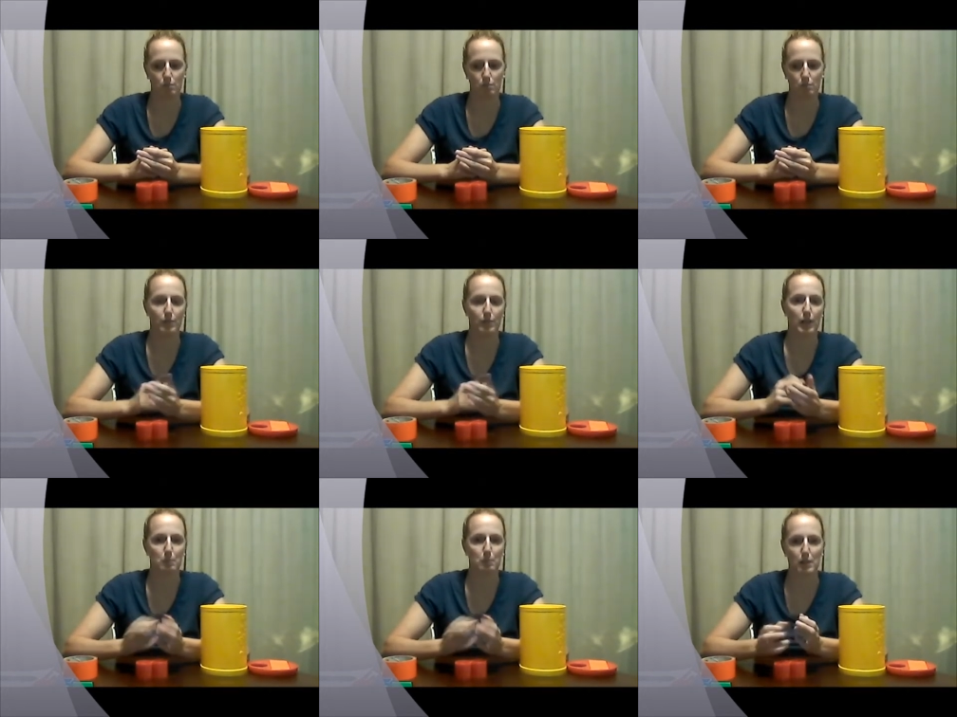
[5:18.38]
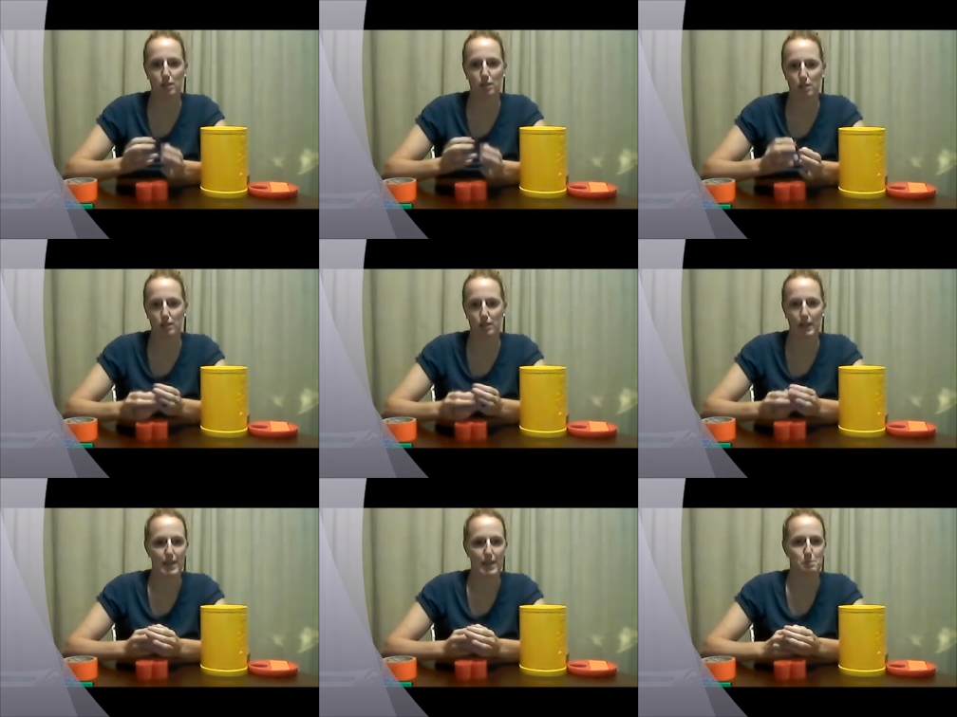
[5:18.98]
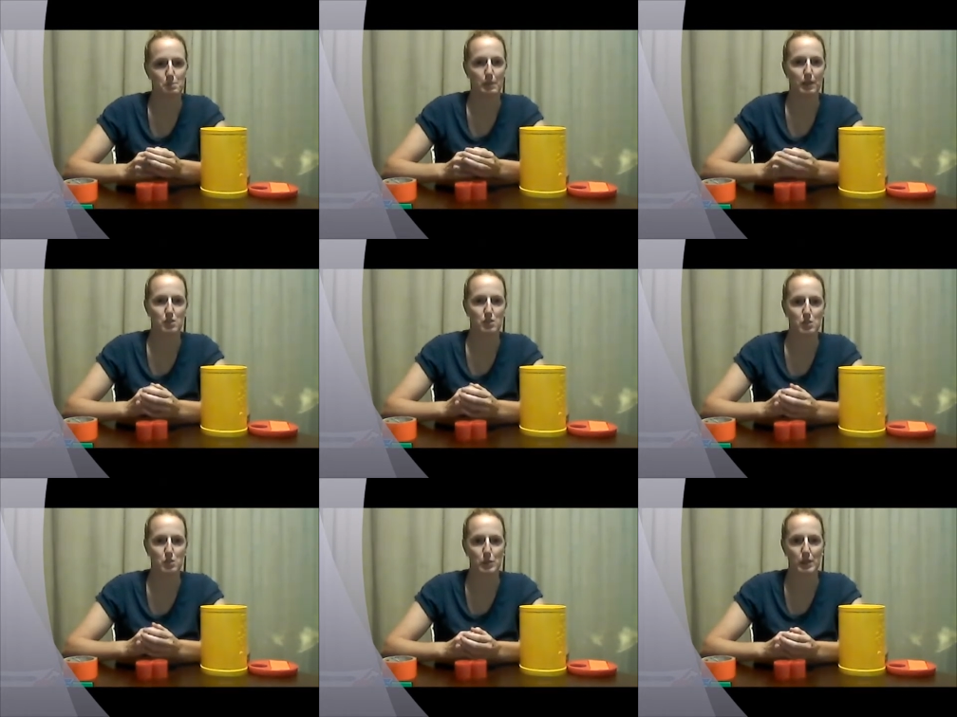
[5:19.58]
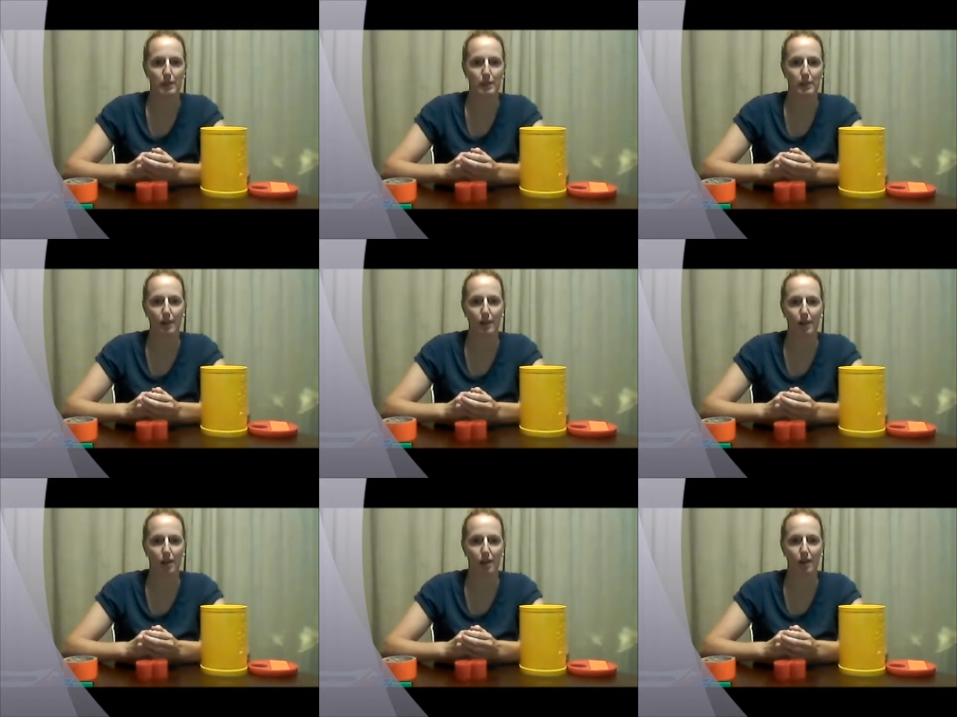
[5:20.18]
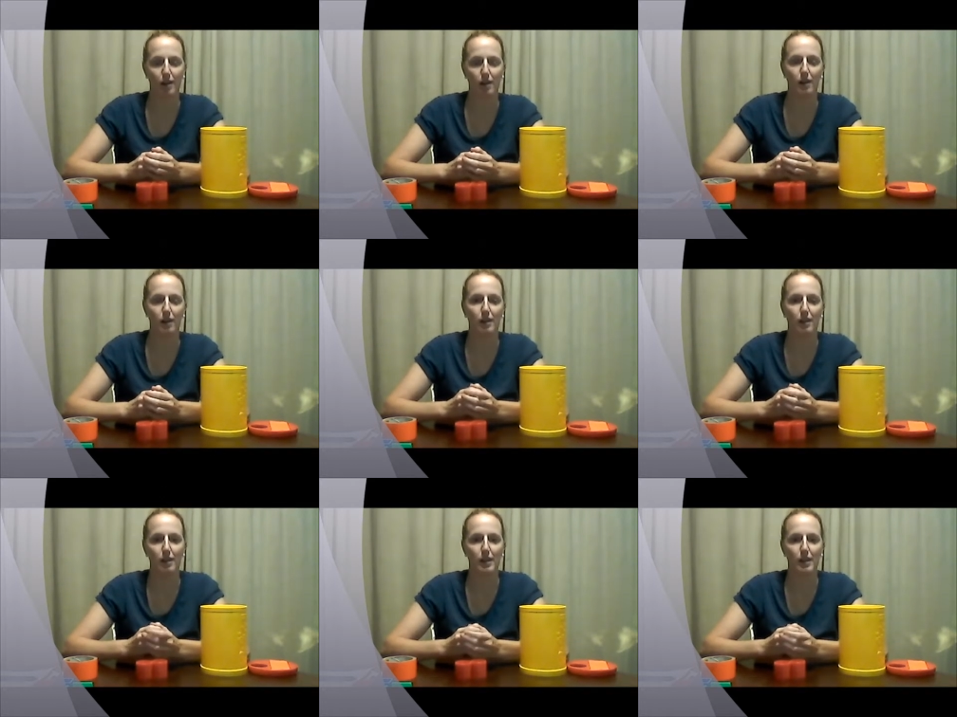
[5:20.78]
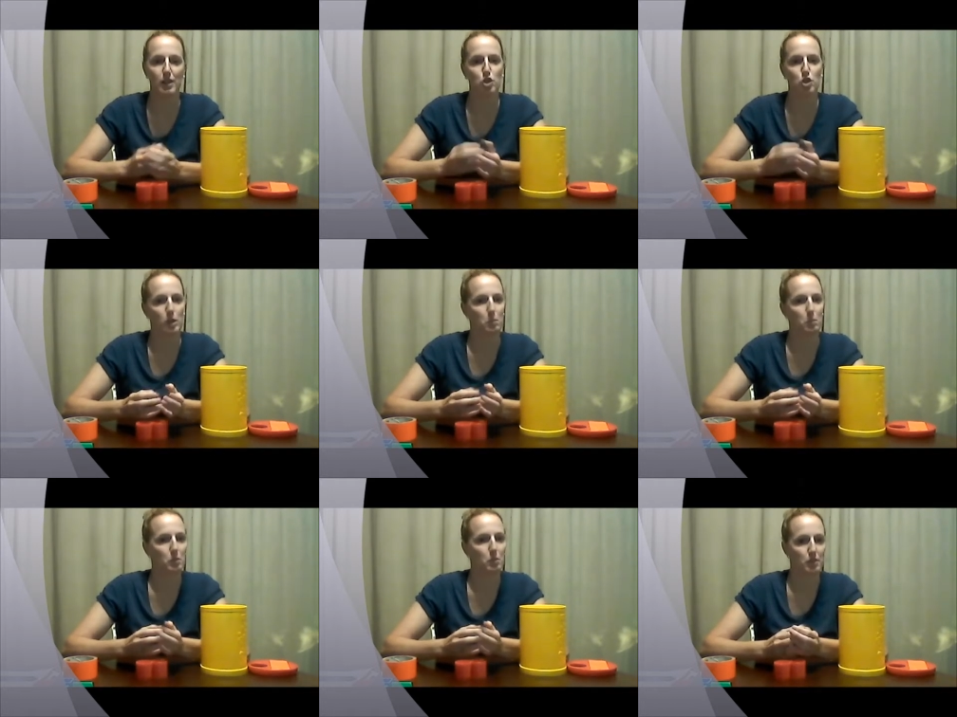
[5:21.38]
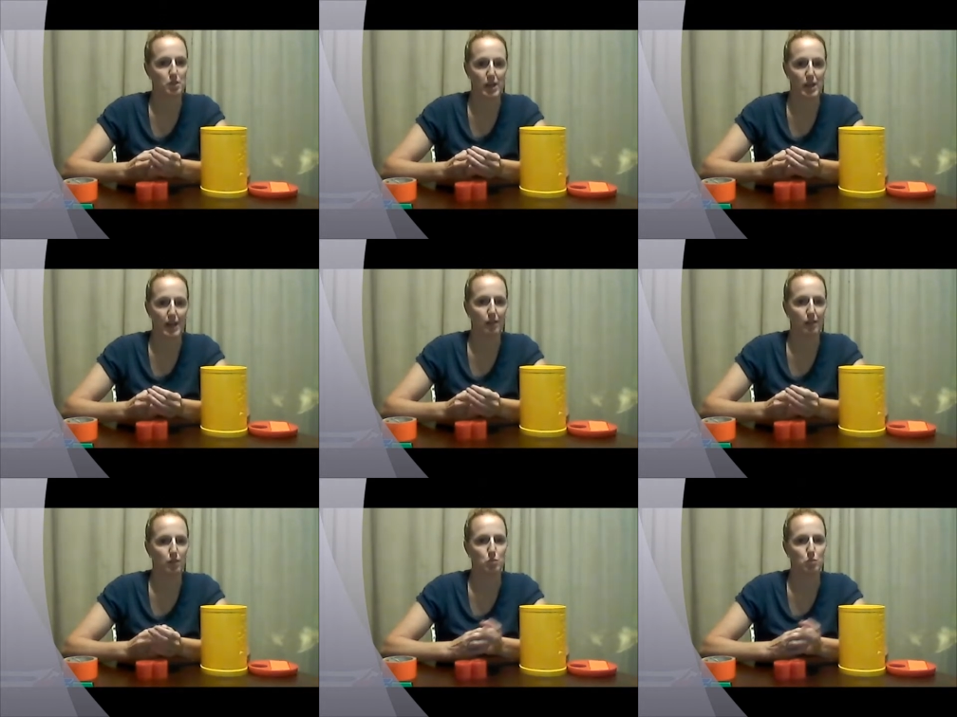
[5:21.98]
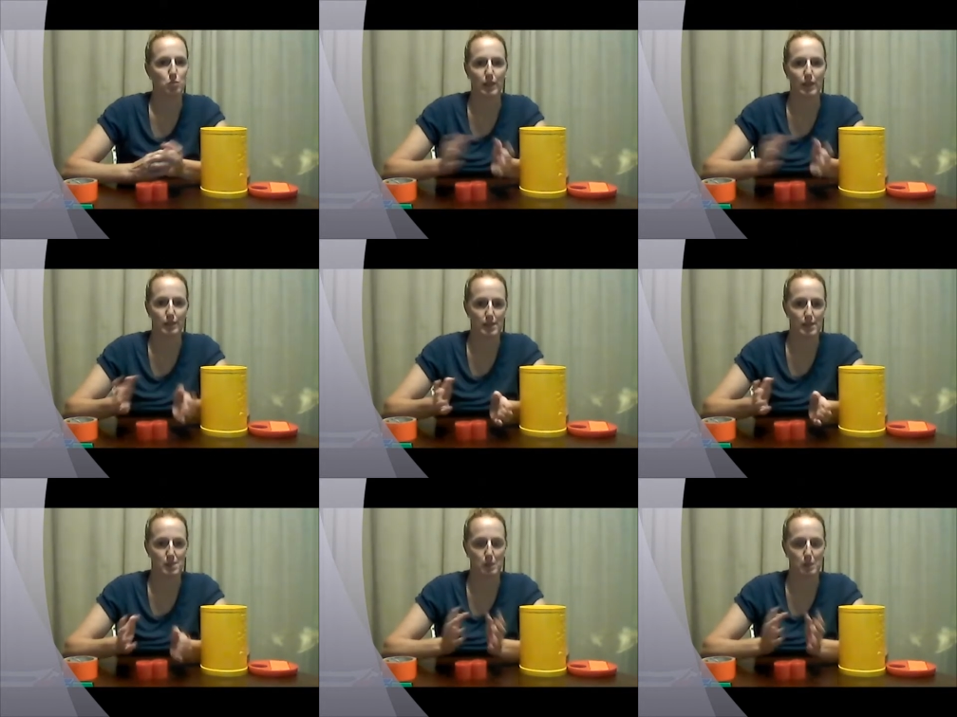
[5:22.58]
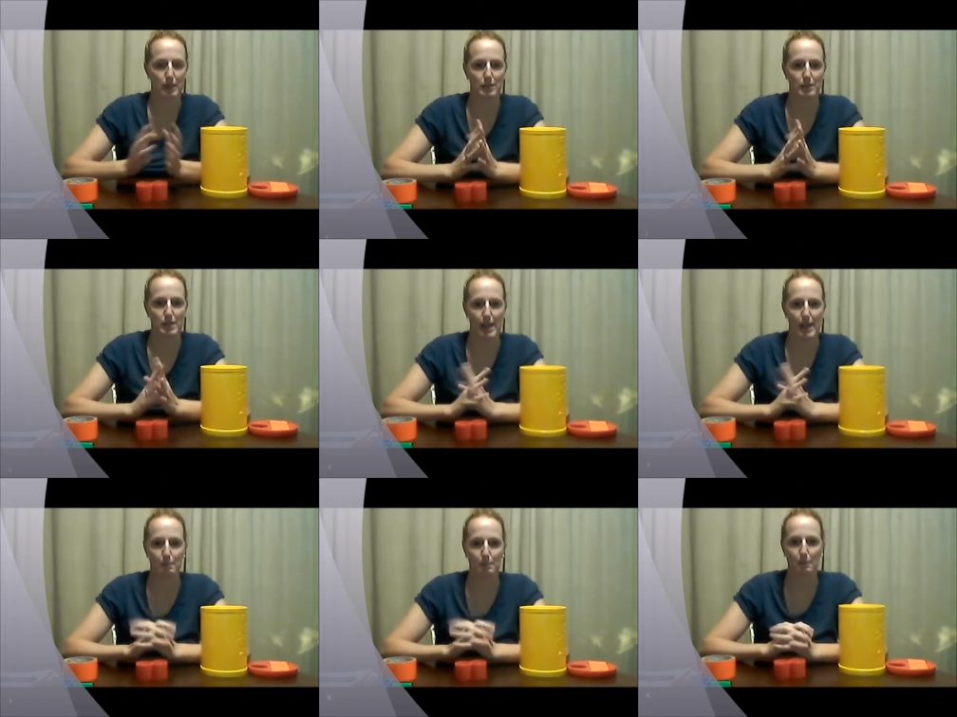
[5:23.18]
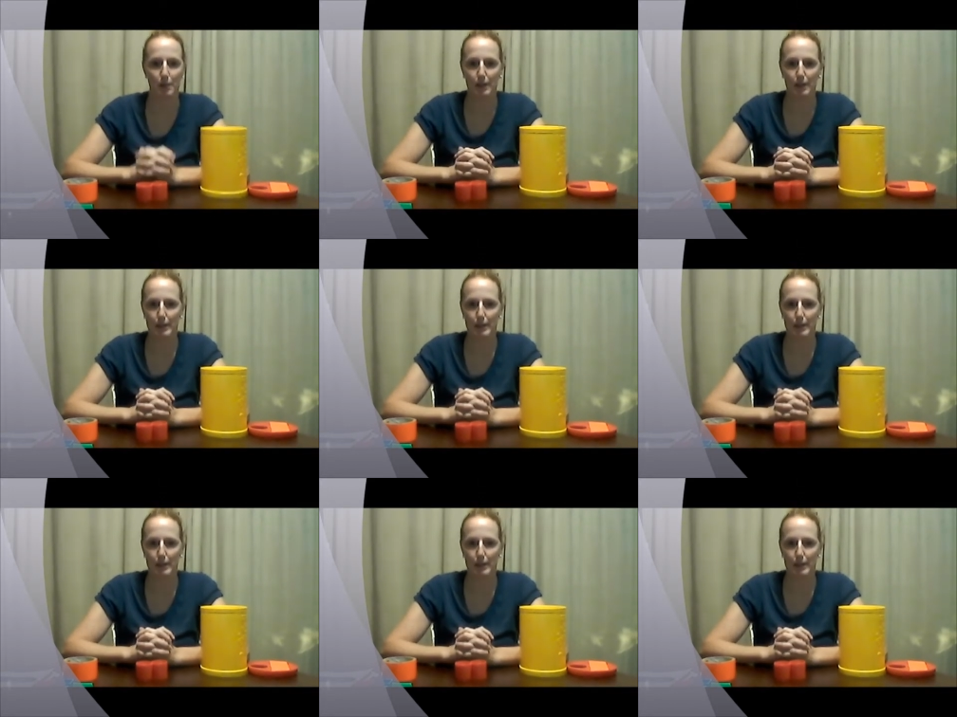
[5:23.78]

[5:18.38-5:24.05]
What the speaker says: developmental aspects to it that are enjoyable for the child throughout that span of time.